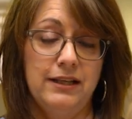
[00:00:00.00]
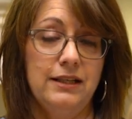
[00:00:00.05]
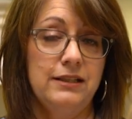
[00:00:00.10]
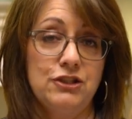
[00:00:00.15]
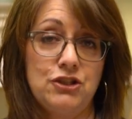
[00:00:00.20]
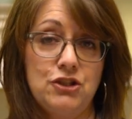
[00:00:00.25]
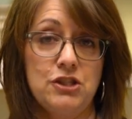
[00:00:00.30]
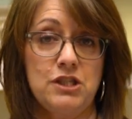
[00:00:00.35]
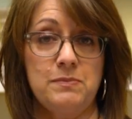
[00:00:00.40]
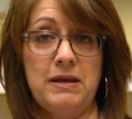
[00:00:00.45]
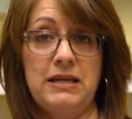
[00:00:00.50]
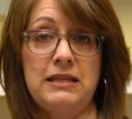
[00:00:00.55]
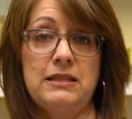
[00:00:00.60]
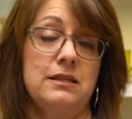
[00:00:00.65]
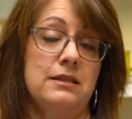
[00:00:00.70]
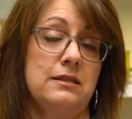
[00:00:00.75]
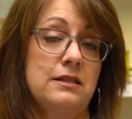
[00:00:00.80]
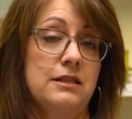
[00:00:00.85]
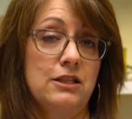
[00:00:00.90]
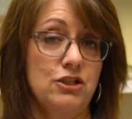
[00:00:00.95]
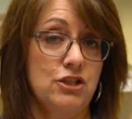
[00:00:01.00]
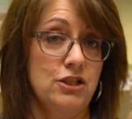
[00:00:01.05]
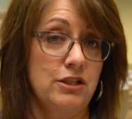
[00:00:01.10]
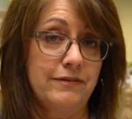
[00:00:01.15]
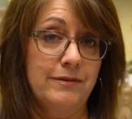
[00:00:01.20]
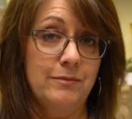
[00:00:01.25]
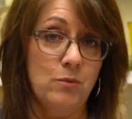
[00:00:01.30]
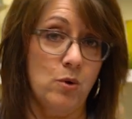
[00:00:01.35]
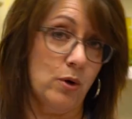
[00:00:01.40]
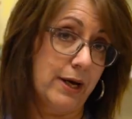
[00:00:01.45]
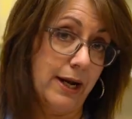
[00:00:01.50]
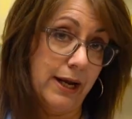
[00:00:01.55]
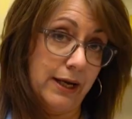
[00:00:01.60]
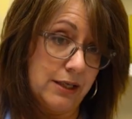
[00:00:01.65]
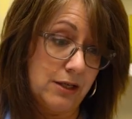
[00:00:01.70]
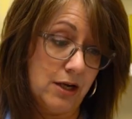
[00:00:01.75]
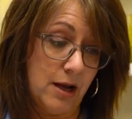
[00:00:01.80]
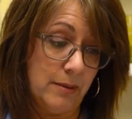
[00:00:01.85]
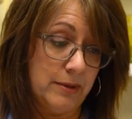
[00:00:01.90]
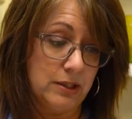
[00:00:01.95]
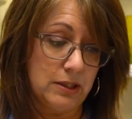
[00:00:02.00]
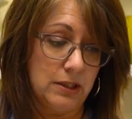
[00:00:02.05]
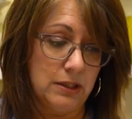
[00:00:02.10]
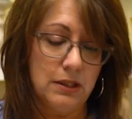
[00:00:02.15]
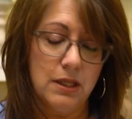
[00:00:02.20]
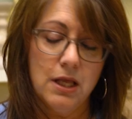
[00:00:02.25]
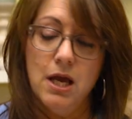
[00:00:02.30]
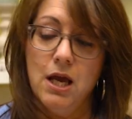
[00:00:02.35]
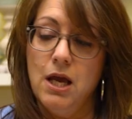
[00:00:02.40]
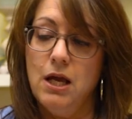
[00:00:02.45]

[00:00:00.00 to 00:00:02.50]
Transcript: And it just makes this dish even more economical.